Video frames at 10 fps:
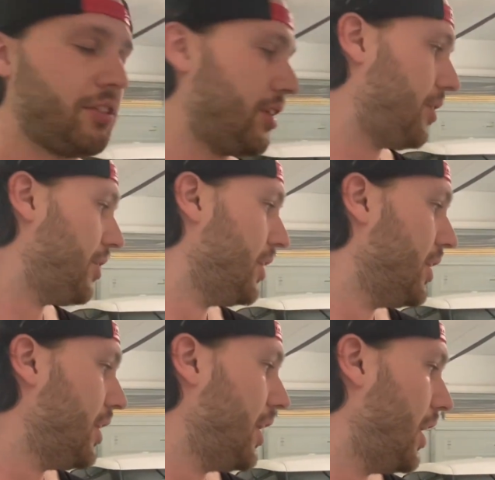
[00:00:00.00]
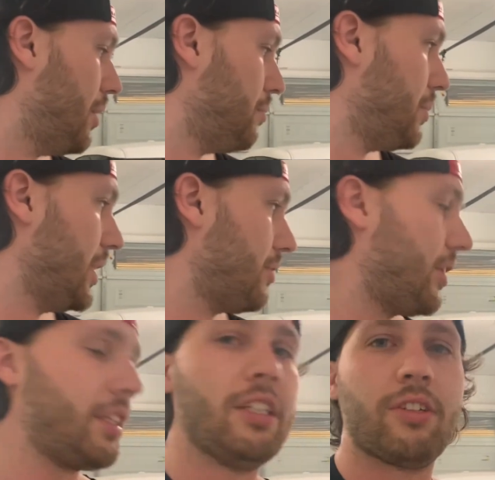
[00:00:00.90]
So being the
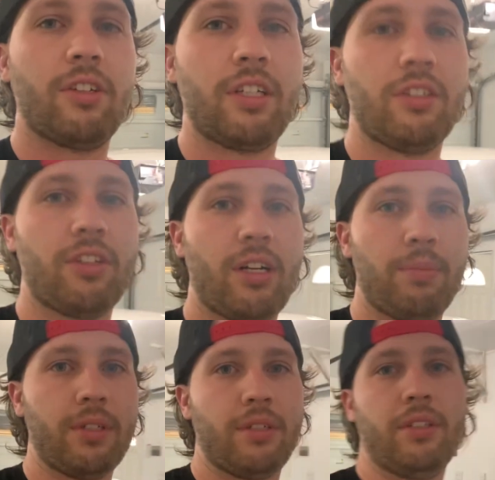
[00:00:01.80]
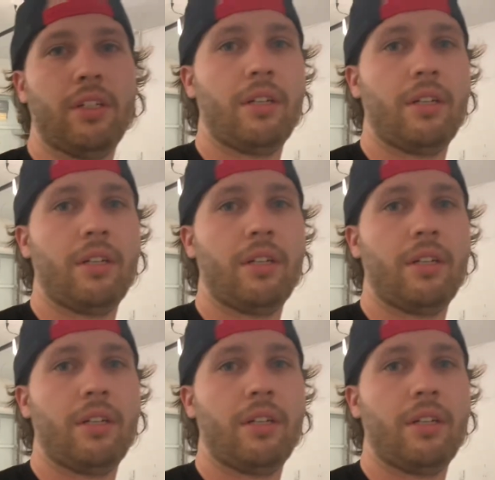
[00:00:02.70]
fact he turned his up, and